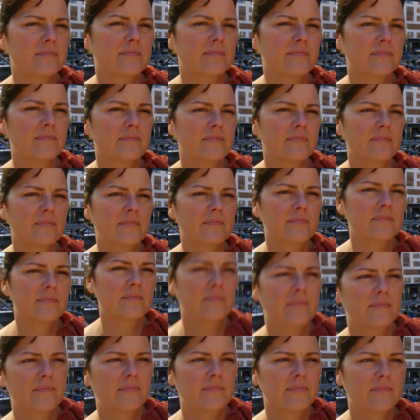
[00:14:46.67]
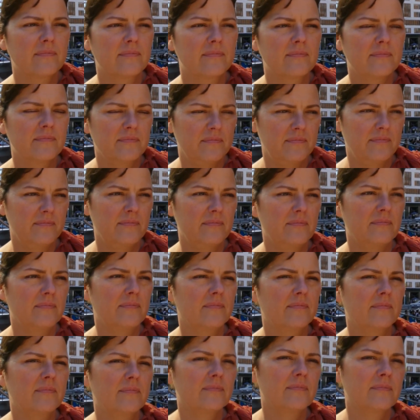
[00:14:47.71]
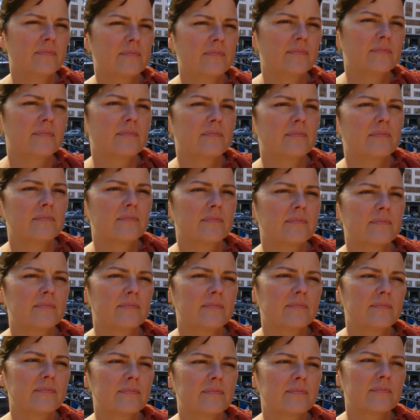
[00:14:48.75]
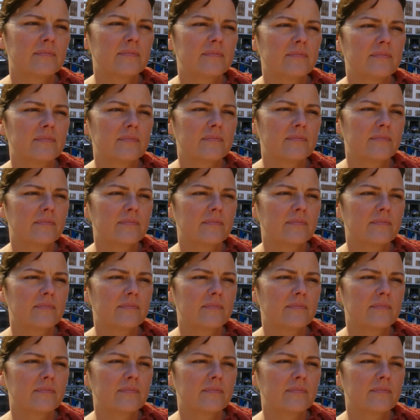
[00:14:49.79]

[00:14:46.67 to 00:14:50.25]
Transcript: No words are spoken by the person on screen.